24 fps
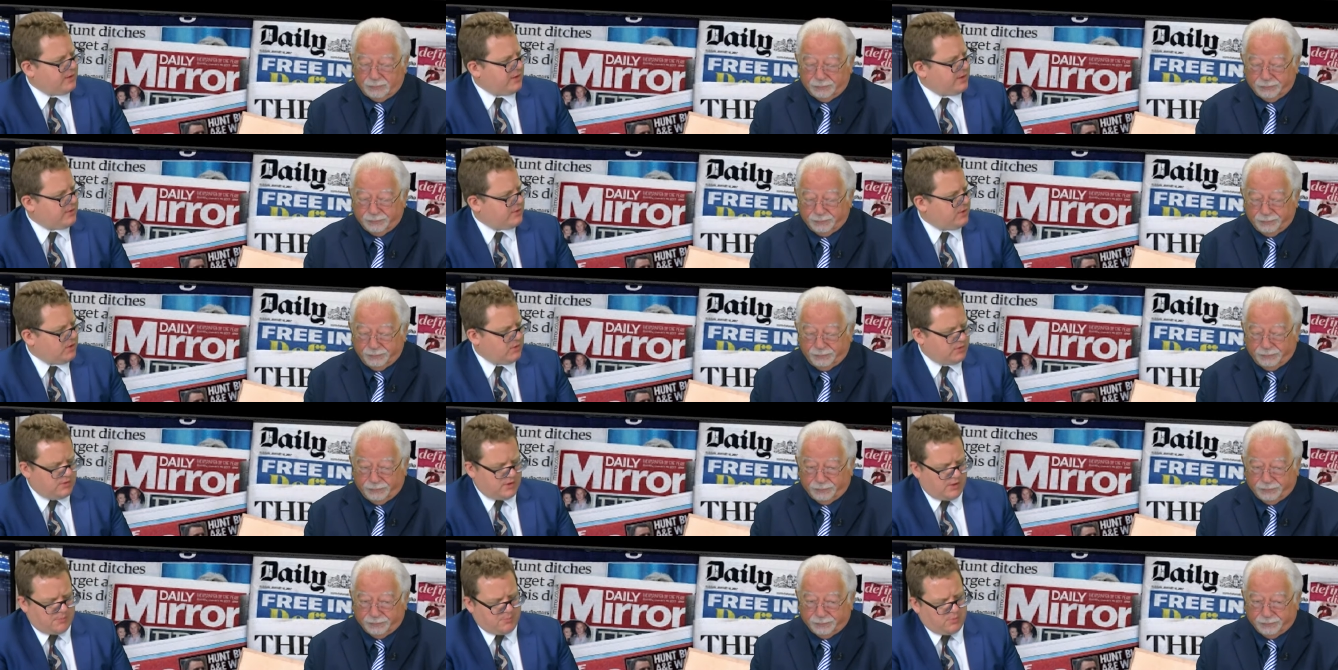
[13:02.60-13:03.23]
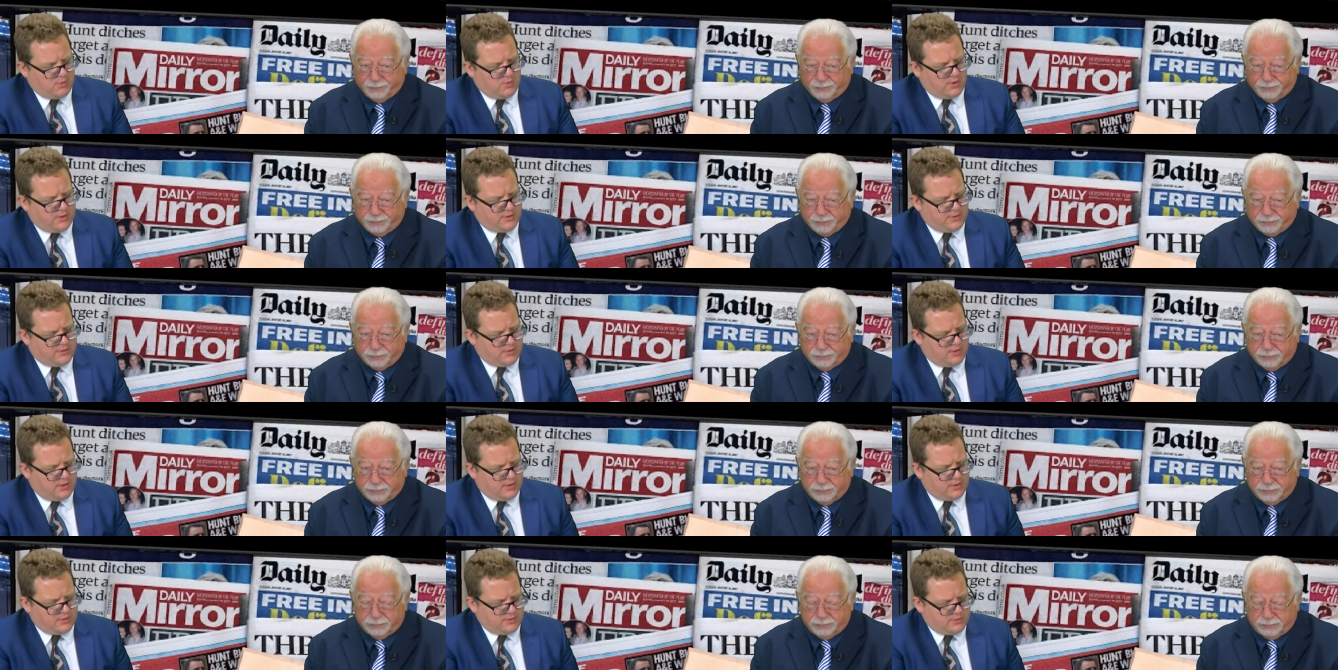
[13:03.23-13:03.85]
Speaker 1: It's using up all
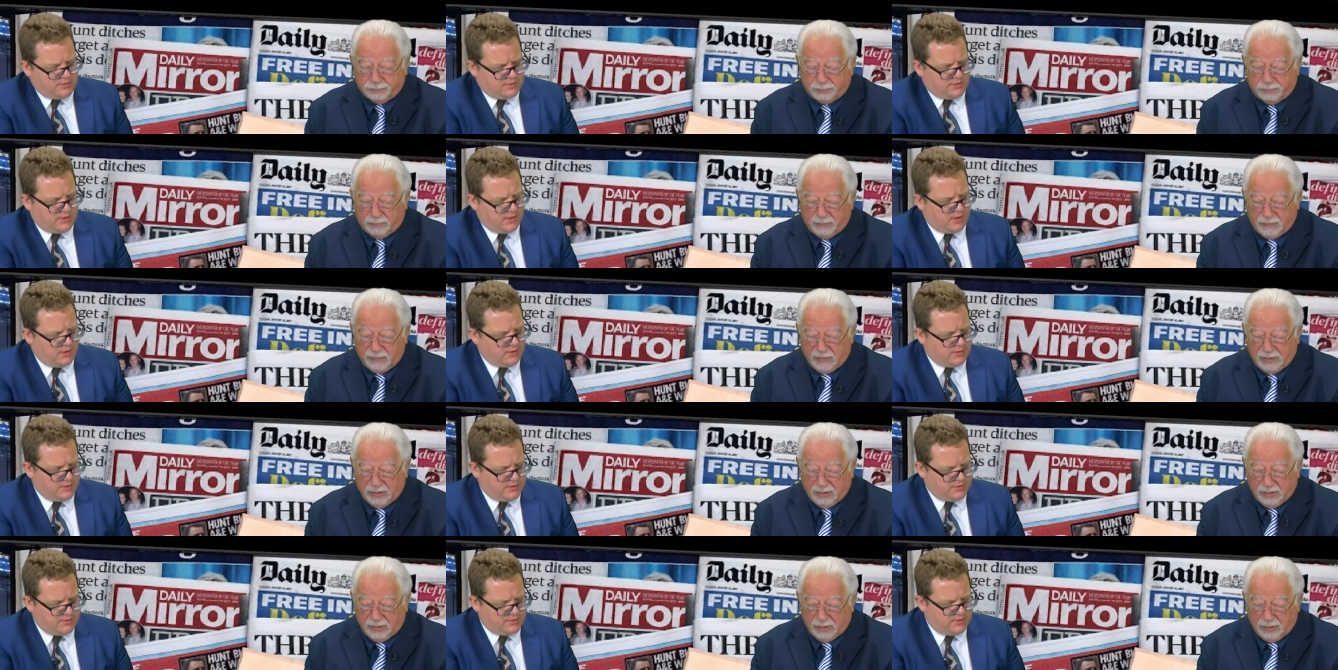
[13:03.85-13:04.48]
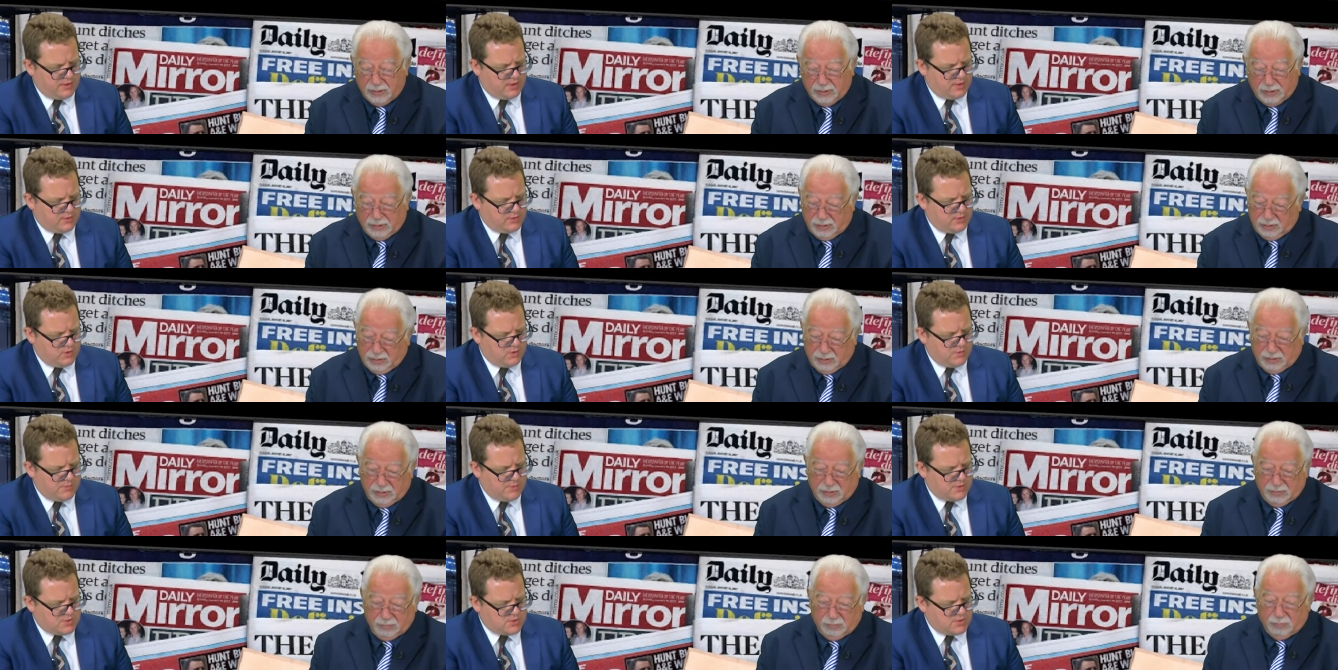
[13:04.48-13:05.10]
the, C the CO2
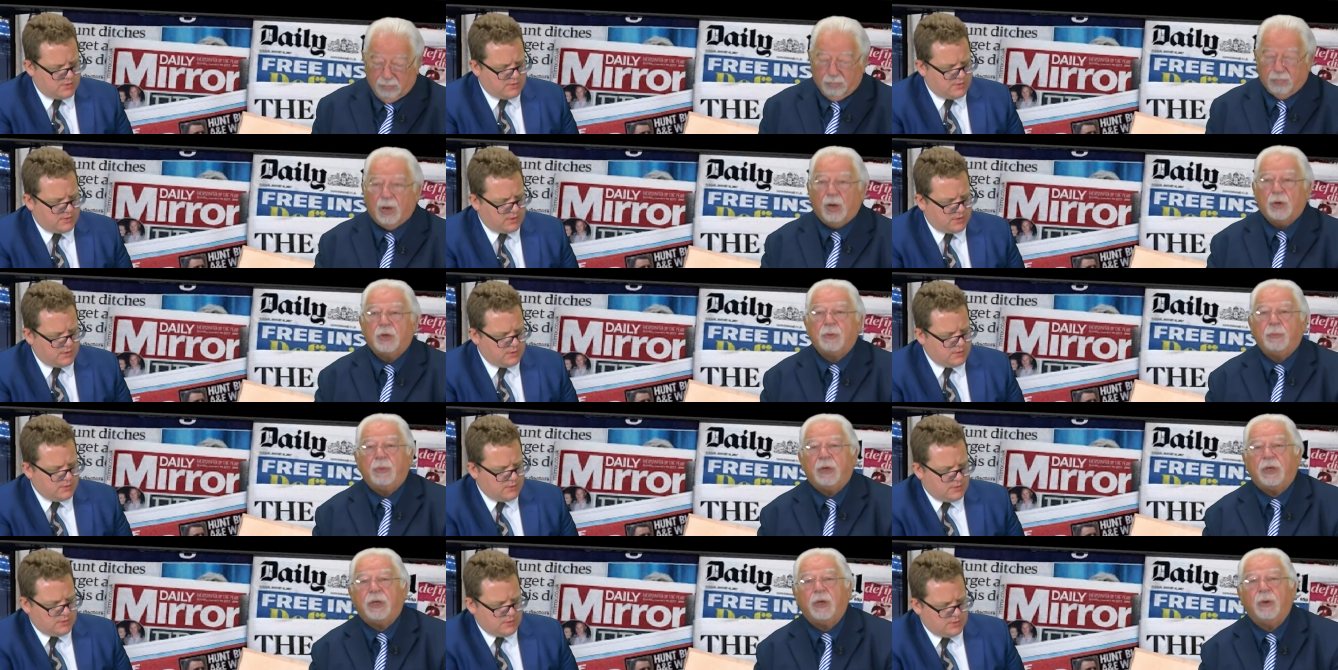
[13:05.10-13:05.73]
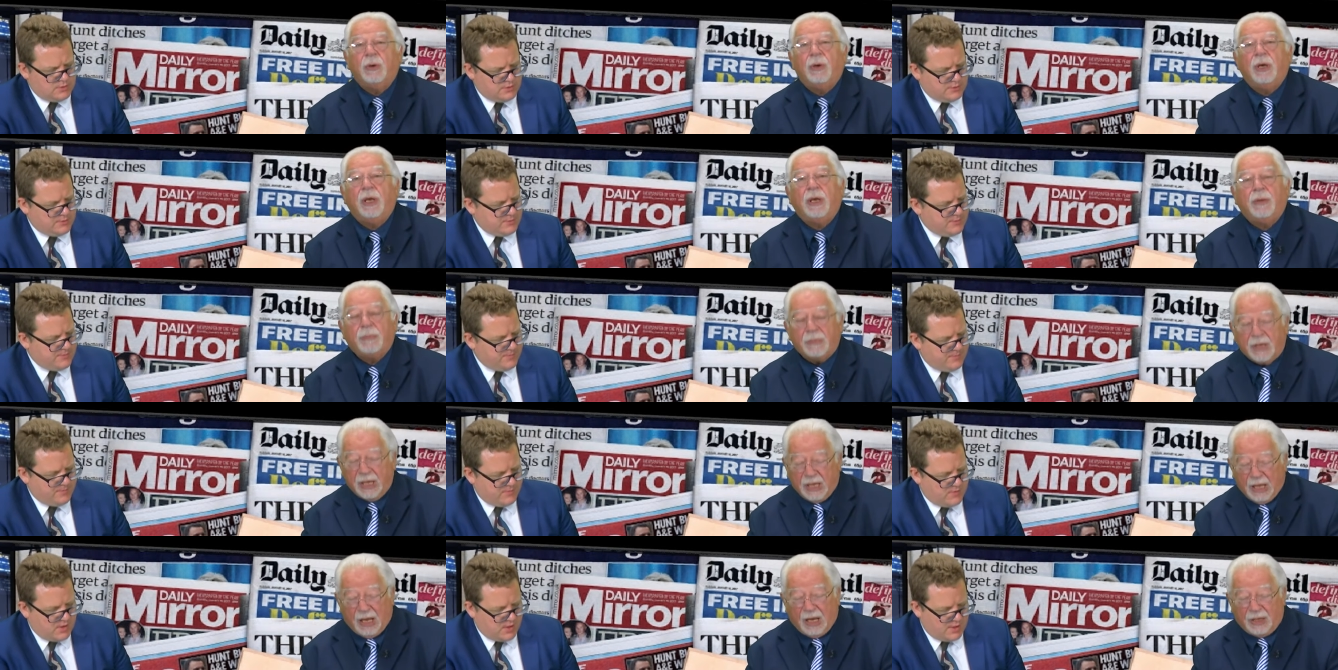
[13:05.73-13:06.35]
emissions. Most peculiar.
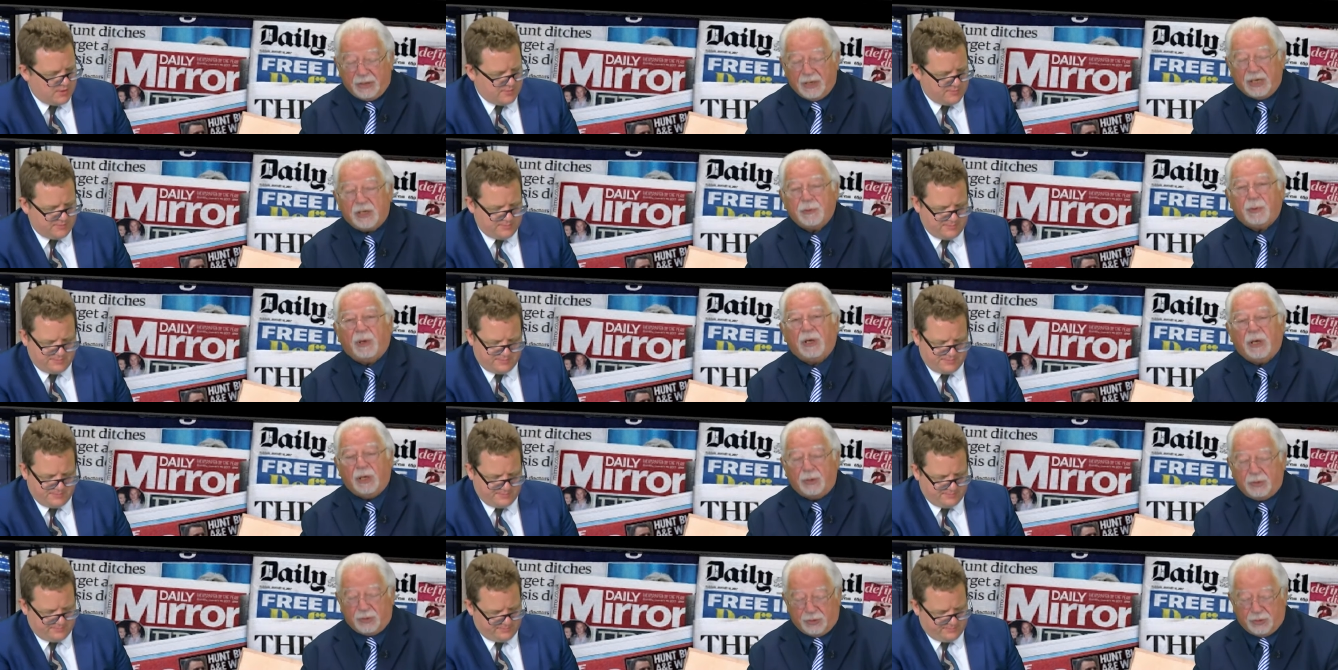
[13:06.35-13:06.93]
Speaker 2: Yeah. Uh, next one, local